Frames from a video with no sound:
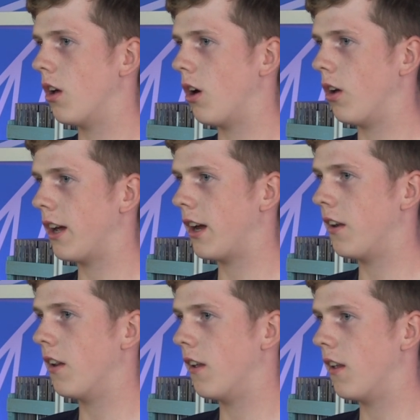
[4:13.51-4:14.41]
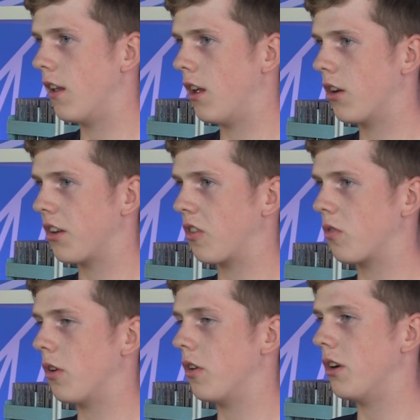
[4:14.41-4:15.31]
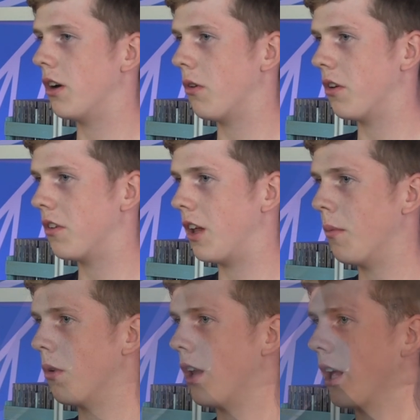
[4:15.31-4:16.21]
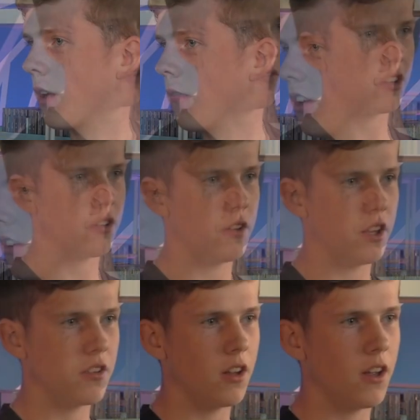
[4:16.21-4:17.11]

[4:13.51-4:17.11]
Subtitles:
online because I just really wanted to see them like face to face.